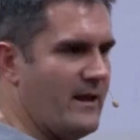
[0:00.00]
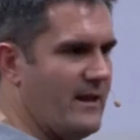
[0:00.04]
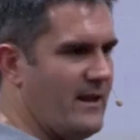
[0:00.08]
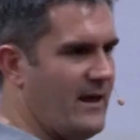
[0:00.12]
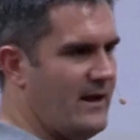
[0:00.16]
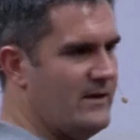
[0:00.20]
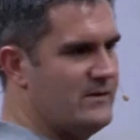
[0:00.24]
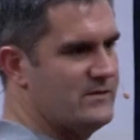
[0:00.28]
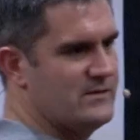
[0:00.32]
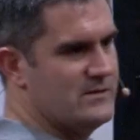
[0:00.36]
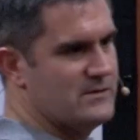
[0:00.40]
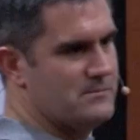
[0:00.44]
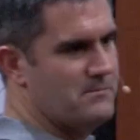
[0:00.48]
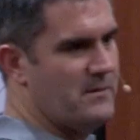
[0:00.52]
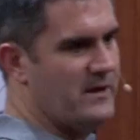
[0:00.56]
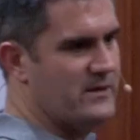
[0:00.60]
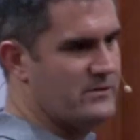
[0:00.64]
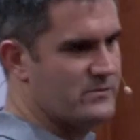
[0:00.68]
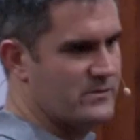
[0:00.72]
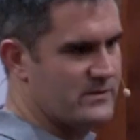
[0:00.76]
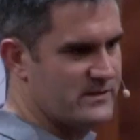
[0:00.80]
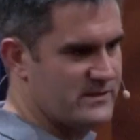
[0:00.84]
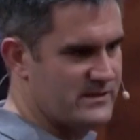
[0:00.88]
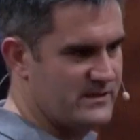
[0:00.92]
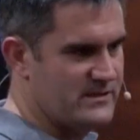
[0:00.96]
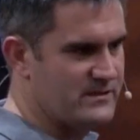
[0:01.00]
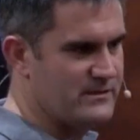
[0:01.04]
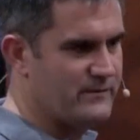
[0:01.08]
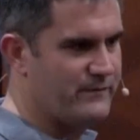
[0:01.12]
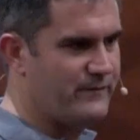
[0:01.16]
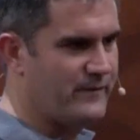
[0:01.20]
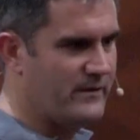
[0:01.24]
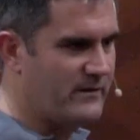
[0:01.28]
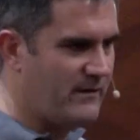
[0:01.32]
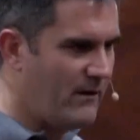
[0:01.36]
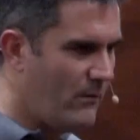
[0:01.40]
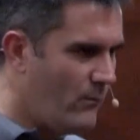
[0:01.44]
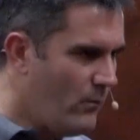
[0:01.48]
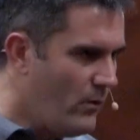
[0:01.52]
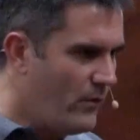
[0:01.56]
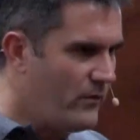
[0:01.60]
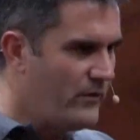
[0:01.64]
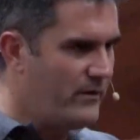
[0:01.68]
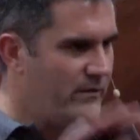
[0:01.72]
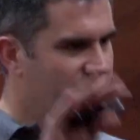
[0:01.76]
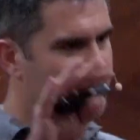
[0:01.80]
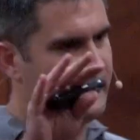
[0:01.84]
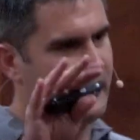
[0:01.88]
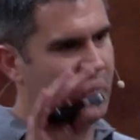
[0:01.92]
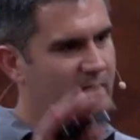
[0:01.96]
at license matrices to figure out what
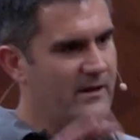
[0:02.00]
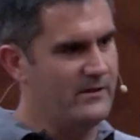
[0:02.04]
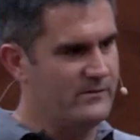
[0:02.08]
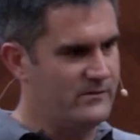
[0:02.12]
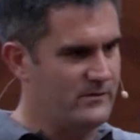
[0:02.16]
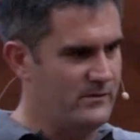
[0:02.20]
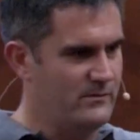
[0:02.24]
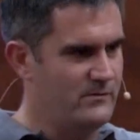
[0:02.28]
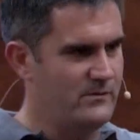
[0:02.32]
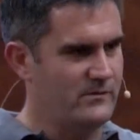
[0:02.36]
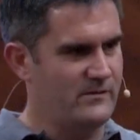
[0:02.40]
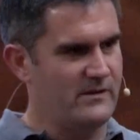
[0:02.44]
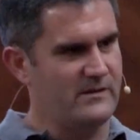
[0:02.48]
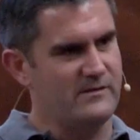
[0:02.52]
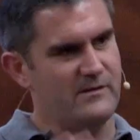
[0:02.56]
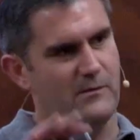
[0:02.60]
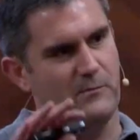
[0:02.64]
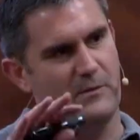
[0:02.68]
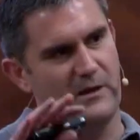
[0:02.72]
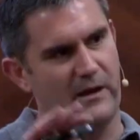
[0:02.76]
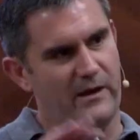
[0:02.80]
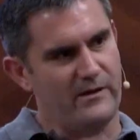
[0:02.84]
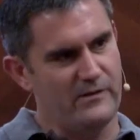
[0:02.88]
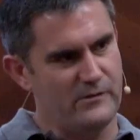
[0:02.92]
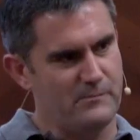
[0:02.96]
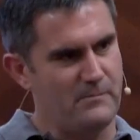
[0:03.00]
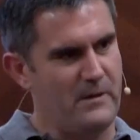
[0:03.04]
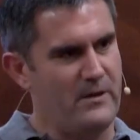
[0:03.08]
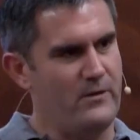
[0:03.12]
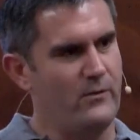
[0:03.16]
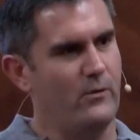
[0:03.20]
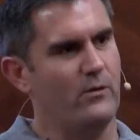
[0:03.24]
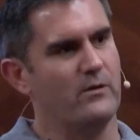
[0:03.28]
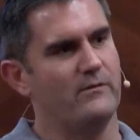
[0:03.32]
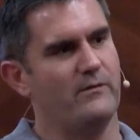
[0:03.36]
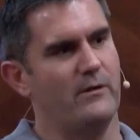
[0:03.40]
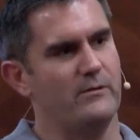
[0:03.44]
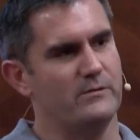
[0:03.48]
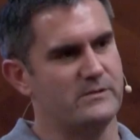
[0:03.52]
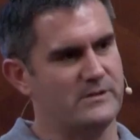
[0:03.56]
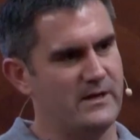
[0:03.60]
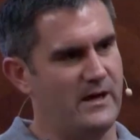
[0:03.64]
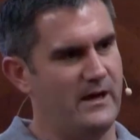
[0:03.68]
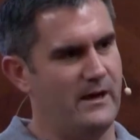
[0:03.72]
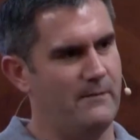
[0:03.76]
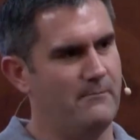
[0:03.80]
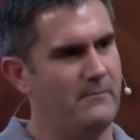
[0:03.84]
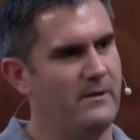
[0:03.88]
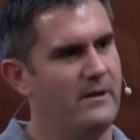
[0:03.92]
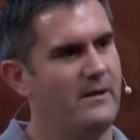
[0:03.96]
they're entitled to, because that's how we like to spend all of our
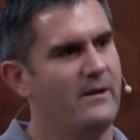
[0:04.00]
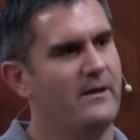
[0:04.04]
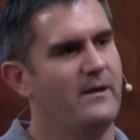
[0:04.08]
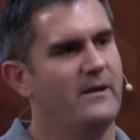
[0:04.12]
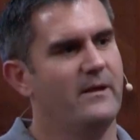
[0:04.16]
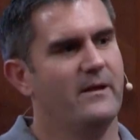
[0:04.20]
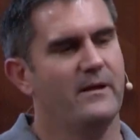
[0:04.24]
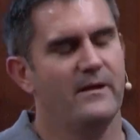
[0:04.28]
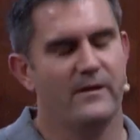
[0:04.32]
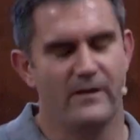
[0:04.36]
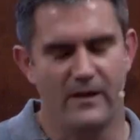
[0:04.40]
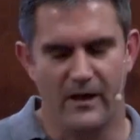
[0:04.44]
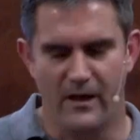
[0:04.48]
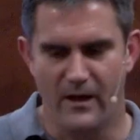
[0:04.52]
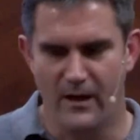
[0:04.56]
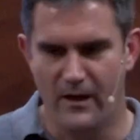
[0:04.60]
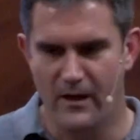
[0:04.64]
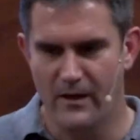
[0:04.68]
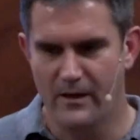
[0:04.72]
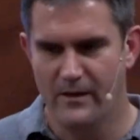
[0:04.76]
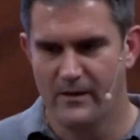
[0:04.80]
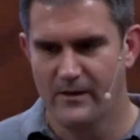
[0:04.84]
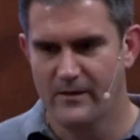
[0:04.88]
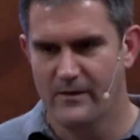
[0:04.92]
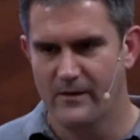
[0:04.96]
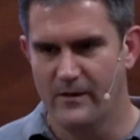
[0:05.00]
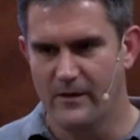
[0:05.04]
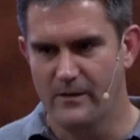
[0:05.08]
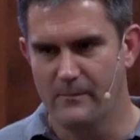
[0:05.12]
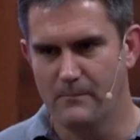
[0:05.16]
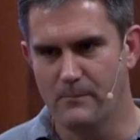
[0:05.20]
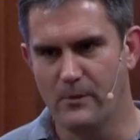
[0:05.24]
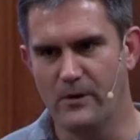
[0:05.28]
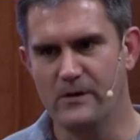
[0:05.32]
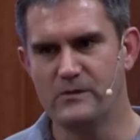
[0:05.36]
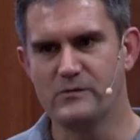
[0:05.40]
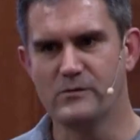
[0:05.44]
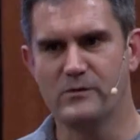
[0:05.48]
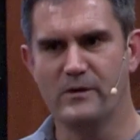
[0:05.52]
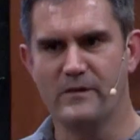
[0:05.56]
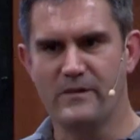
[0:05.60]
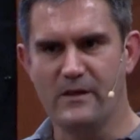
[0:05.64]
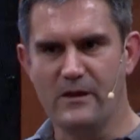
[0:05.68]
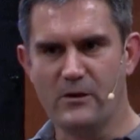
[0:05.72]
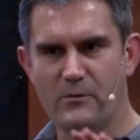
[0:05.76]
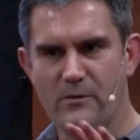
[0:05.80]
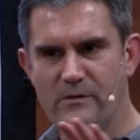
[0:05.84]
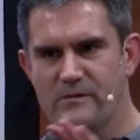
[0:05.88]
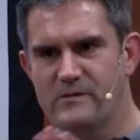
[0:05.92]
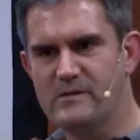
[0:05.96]
time. But it's only the
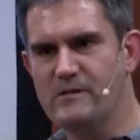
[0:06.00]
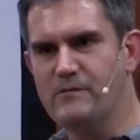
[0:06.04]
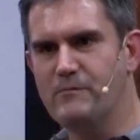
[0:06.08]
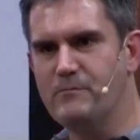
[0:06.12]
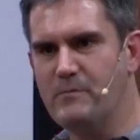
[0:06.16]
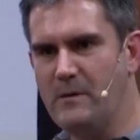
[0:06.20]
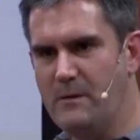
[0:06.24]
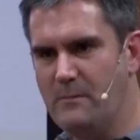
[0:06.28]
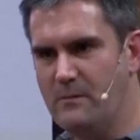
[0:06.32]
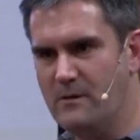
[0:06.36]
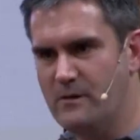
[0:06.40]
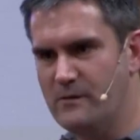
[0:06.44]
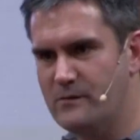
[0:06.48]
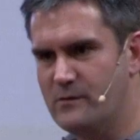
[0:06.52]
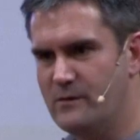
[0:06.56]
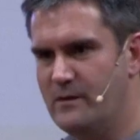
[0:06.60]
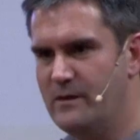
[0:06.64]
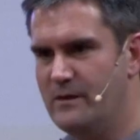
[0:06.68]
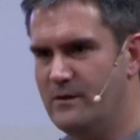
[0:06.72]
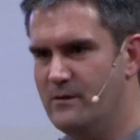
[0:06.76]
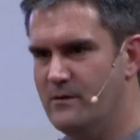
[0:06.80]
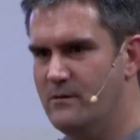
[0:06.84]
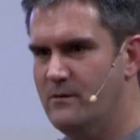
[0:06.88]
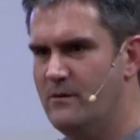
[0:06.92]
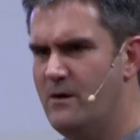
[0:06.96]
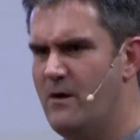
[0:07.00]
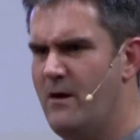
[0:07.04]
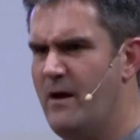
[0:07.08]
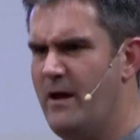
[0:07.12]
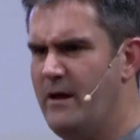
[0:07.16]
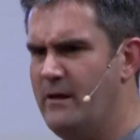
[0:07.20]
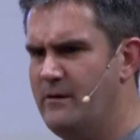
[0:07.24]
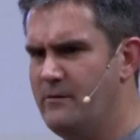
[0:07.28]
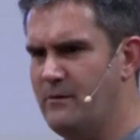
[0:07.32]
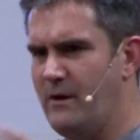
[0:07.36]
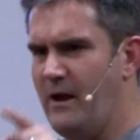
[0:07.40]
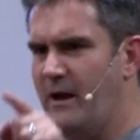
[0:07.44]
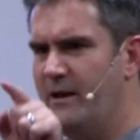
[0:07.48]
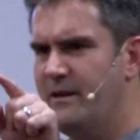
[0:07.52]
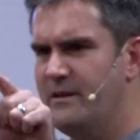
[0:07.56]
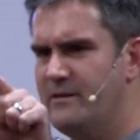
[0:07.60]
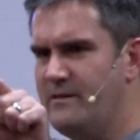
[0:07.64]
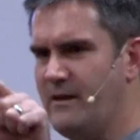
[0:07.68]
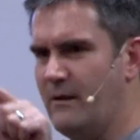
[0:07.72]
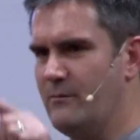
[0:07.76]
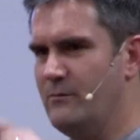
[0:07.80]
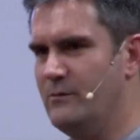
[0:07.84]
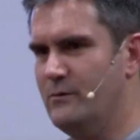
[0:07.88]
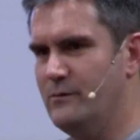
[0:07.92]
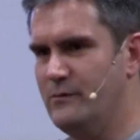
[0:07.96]
inquisitive people that suddenly go, oh, hey, I can
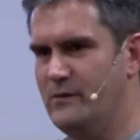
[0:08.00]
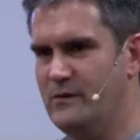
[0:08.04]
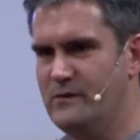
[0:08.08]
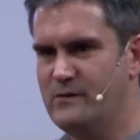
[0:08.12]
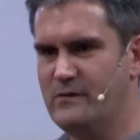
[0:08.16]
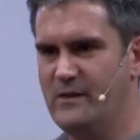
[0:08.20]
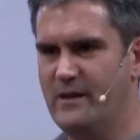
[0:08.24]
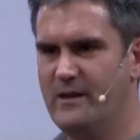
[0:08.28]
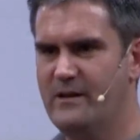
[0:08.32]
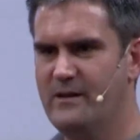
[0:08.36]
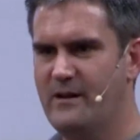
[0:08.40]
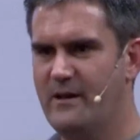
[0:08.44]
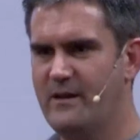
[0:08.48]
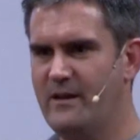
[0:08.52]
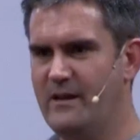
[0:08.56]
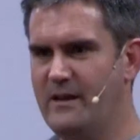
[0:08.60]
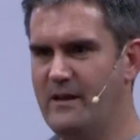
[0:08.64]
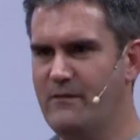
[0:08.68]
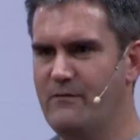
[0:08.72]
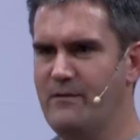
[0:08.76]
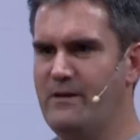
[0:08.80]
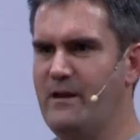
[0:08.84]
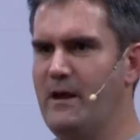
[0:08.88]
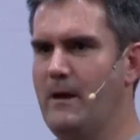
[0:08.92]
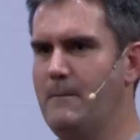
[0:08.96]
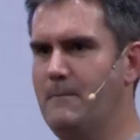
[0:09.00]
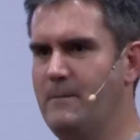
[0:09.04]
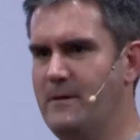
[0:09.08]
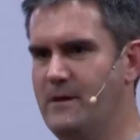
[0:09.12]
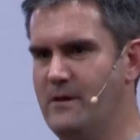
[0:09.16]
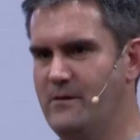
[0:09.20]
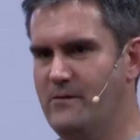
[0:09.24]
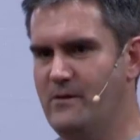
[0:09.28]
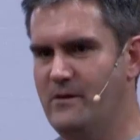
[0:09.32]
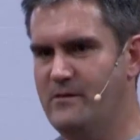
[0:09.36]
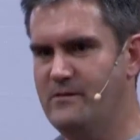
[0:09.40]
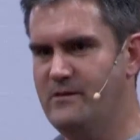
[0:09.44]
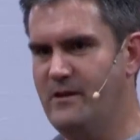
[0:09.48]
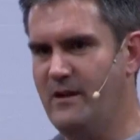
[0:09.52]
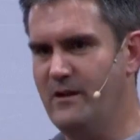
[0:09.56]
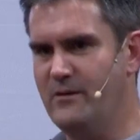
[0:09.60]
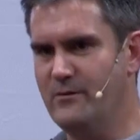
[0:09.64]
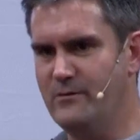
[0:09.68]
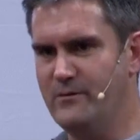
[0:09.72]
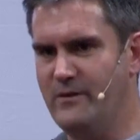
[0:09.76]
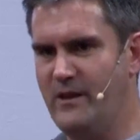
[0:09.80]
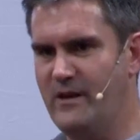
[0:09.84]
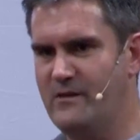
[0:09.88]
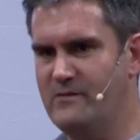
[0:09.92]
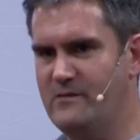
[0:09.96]
download this thing, and I can give it an IP address, and I can go
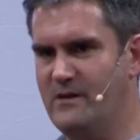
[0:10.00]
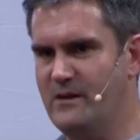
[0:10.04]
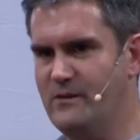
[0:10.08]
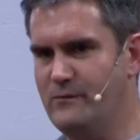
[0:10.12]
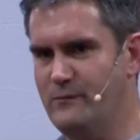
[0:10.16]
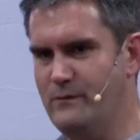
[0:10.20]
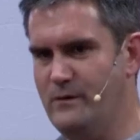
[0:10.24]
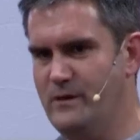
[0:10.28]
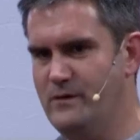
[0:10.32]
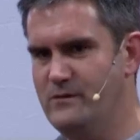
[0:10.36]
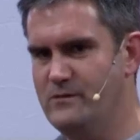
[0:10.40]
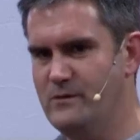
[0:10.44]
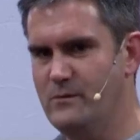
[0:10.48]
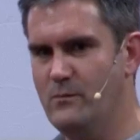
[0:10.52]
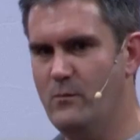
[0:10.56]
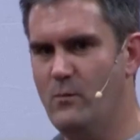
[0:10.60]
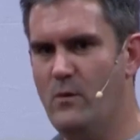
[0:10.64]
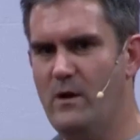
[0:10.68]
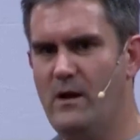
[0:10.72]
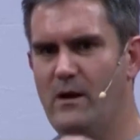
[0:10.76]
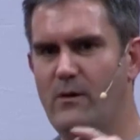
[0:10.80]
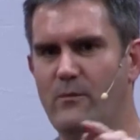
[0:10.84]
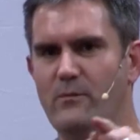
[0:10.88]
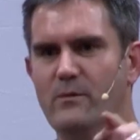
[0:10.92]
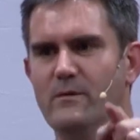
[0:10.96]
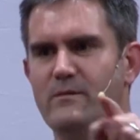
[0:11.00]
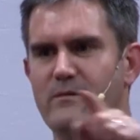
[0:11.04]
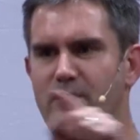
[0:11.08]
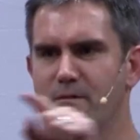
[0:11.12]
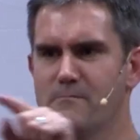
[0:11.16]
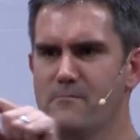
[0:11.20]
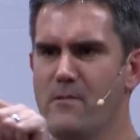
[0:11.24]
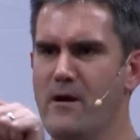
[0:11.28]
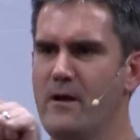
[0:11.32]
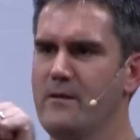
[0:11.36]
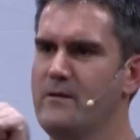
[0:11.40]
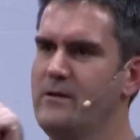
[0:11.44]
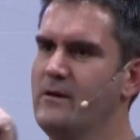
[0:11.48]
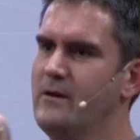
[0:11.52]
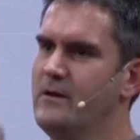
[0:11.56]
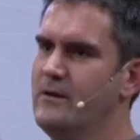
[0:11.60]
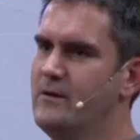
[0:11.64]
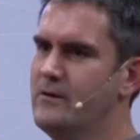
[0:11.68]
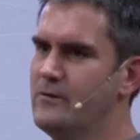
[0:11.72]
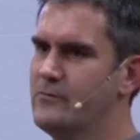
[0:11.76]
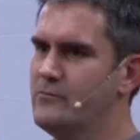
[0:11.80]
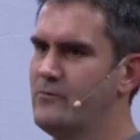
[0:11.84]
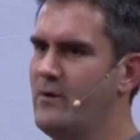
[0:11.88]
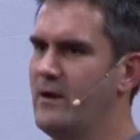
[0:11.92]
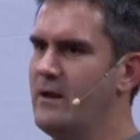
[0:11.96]
next finish, and wow, in my
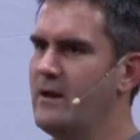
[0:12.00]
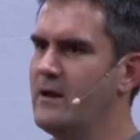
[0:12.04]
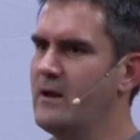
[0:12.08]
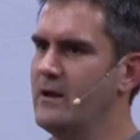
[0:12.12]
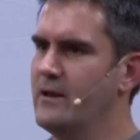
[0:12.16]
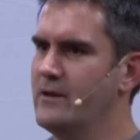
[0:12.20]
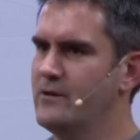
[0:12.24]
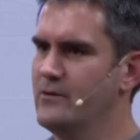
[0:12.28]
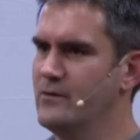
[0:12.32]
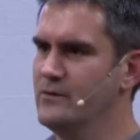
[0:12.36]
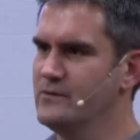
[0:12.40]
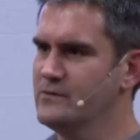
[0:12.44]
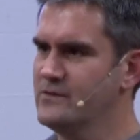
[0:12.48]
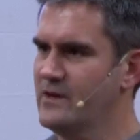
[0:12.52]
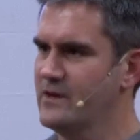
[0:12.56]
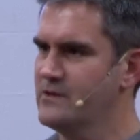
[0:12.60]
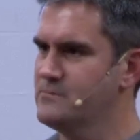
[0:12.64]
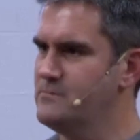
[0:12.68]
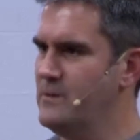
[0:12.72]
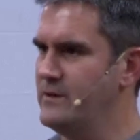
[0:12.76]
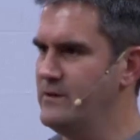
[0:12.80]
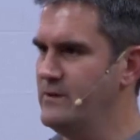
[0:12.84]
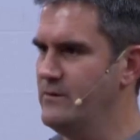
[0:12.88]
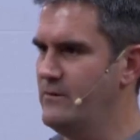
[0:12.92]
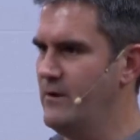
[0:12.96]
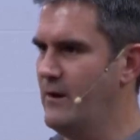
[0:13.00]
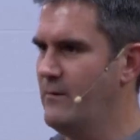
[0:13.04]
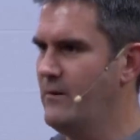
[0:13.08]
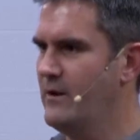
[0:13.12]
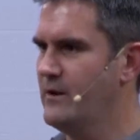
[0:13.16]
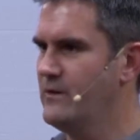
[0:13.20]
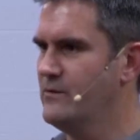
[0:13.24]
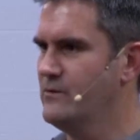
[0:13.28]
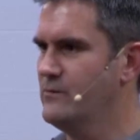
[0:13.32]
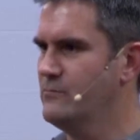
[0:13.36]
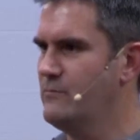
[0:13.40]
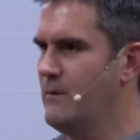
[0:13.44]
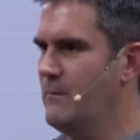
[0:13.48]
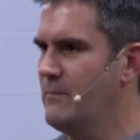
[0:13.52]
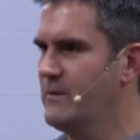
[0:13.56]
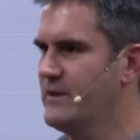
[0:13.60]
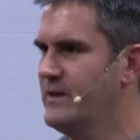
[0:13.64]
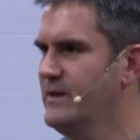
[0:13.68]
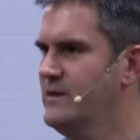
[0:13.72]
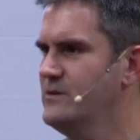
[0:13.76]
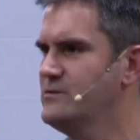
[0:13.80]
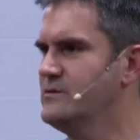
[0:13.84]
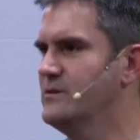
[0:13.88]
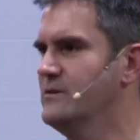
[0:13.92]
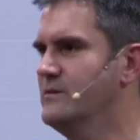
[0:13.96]
right-click context menu now, I can do
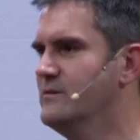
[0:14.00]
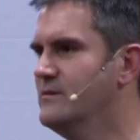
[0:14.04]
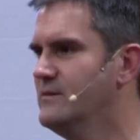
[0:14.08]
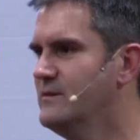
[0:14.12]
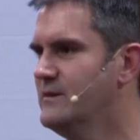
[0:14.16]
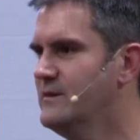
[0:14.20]
replication.